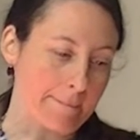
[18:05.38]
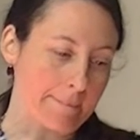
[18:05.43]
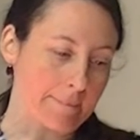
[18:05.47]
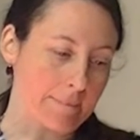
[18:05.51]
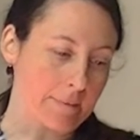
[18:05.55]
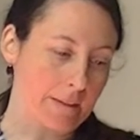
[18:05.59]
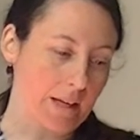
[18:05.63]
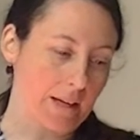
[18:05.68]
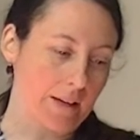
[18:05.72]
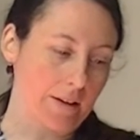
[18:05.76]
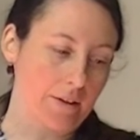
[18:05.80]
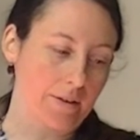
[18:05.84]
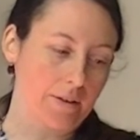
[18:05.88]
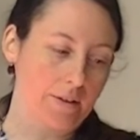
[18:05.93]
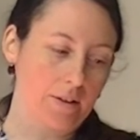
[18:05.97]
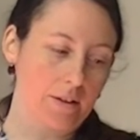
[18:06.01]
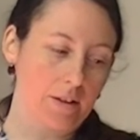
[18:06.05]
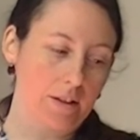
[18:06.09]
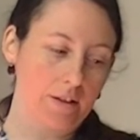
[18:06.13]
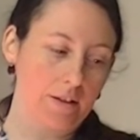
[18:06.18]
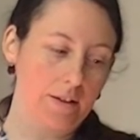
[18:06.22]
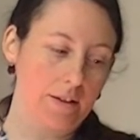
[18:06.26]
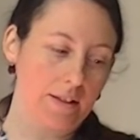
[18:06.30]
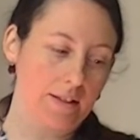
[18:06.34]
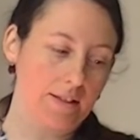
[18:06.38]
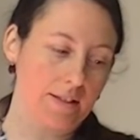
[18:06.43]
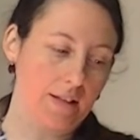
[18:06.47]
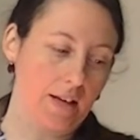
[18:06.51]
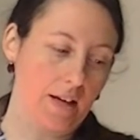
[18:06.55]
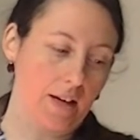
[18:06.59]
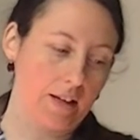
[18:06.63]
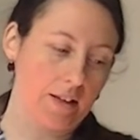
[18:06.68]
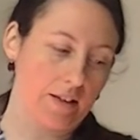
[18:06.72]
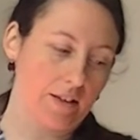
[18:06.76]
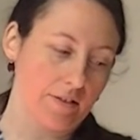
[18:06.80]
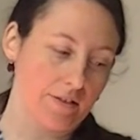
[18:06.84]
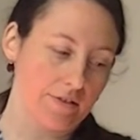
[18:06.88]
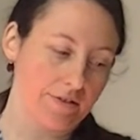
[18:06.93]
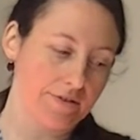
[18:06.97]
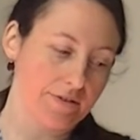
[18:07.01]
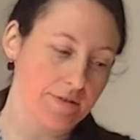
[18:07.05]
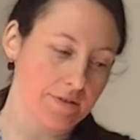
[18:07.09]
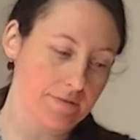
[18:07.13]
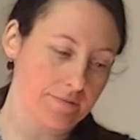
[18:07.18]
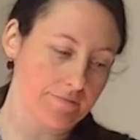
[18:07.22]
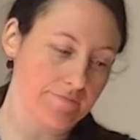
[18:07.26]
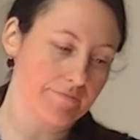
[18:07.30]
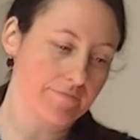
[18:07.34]
Now, this kind of
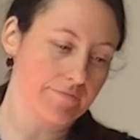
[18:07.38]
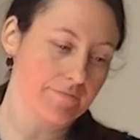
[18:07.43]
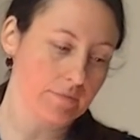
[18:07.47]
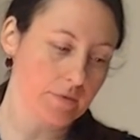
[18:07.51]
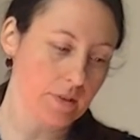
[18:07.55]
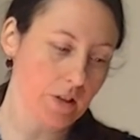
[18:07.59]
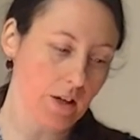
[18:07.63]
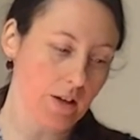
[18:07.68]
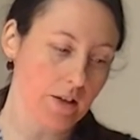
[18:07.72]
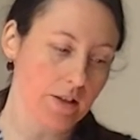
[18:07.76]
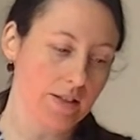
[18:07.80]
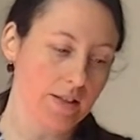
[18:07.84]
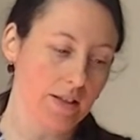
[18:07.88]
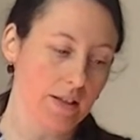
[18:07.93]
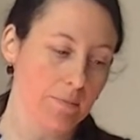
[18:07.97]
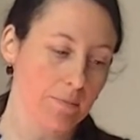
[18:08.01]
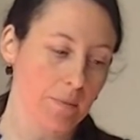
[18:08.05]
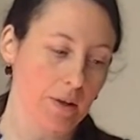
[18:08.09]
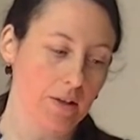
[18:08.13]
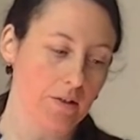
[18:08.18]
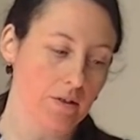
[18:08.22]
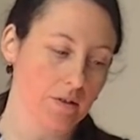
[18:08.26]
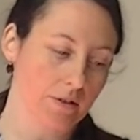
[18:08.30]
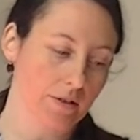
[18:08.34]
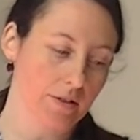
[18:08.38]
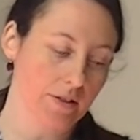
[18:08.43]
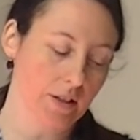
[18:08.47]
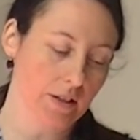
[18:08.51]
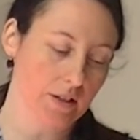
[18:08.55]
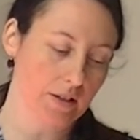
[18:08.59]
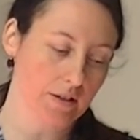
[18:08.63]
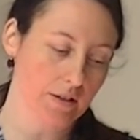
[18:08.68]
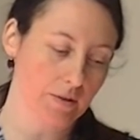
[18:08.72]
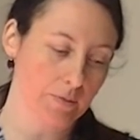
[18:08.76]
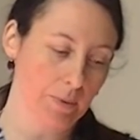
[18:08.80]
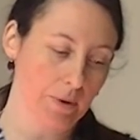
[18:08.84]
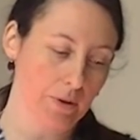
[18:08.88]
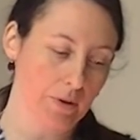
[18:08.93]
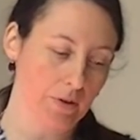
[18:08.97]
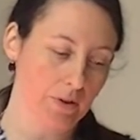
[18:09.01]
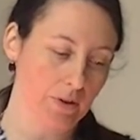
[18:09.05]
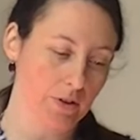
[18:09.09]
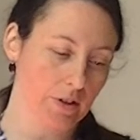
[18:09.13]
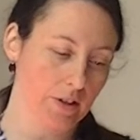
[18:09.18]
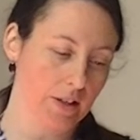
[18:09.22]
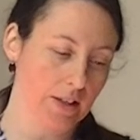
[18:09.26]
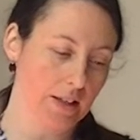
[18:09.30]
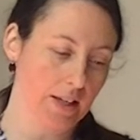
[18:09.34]
toxic metals
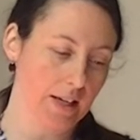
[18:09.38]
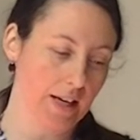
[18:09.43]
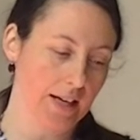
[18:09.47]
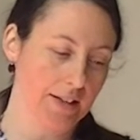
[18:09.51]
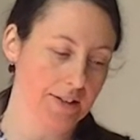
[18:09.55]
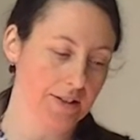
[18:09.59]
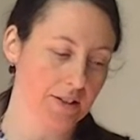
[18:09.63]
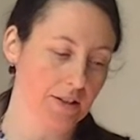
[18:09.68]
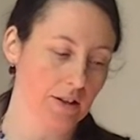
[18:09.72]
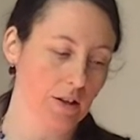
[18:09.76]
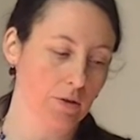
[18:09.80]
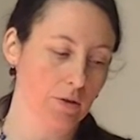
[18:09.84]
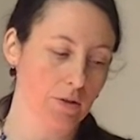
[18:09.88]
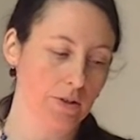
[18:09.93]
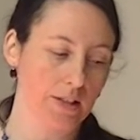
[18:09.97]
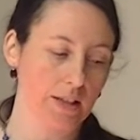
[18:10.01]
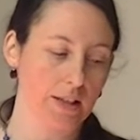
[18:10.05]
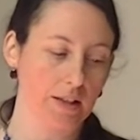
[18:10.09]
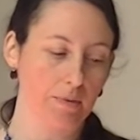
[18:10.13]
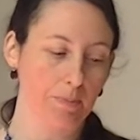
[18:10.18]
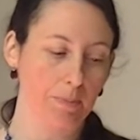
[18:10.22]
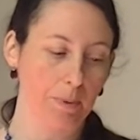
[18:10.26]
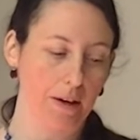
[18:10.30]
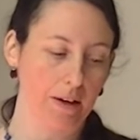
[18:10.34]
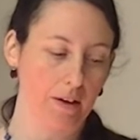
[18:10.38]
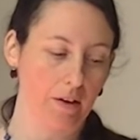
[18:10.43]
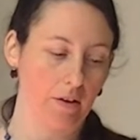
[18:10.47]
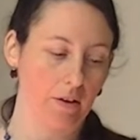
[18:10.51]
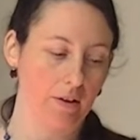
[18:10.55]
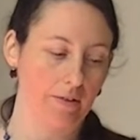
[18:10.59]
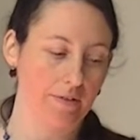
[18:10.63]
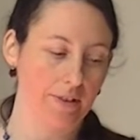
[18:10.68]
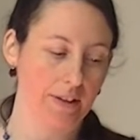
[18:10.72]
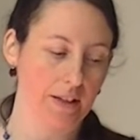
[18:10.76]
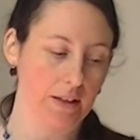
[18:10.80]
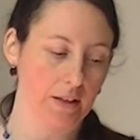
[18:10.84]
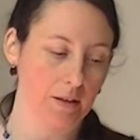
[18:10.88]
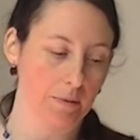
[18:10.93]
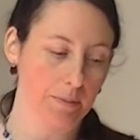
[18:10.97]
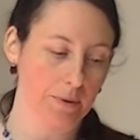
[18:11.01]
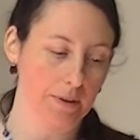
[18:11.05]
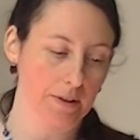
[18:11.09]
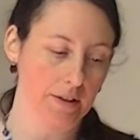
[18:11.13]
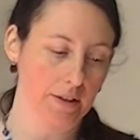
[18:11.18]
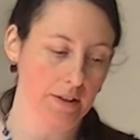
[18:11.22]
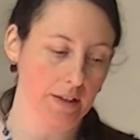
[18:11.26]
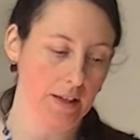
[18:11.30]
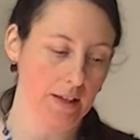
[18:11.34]
exposure indicates low zinc
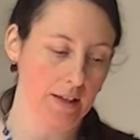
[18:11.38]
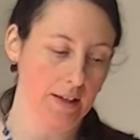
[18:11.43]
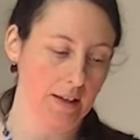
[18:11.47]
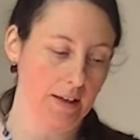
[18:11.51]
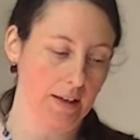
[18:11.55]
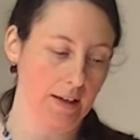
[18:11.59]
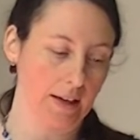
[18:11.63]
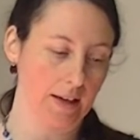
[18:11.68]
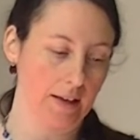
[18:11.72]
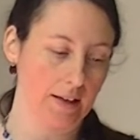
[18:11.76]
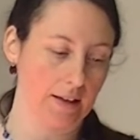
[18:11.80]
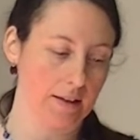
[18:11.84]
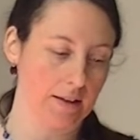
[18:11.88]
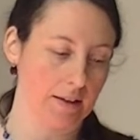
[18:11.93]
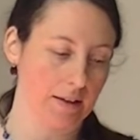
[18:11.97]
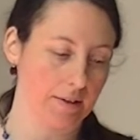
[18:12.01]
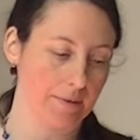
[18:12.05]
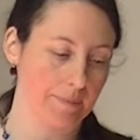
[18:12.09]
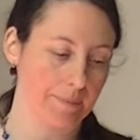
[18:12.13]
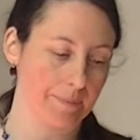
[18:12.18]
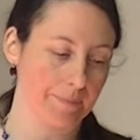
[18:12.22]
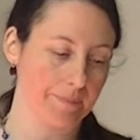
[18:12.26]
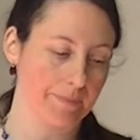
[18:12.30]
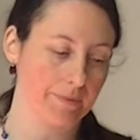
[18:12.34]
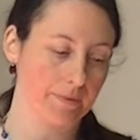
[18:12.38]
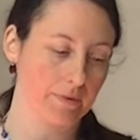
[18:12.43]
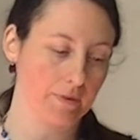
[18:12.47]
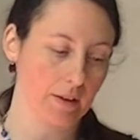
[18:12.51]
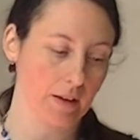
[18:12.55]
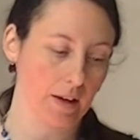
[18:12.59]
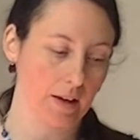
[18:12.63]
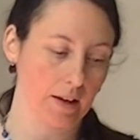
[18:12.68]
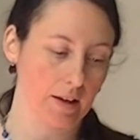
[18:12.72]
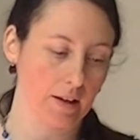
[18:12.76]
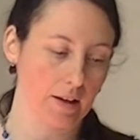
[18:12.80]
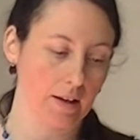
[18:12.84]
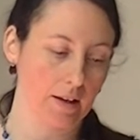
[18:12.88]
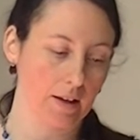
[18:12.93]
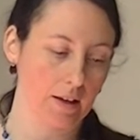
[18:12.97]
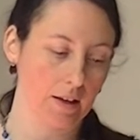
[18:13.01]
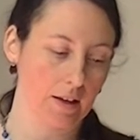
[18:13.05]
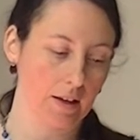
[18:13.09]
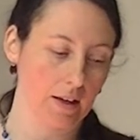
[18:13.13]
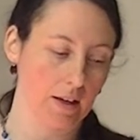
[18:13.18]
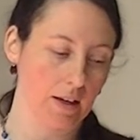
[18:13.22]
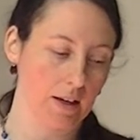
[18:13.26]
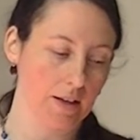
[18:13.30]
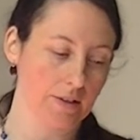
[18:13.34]
bioavailability, and
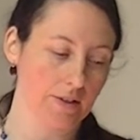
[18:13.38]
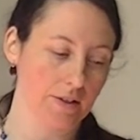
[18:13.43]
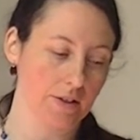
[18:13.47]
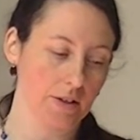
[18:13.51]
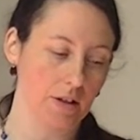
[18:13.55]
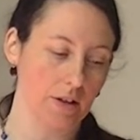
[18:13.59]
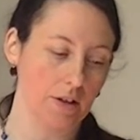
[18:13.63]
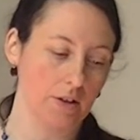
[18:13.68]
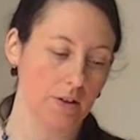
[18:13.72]
it's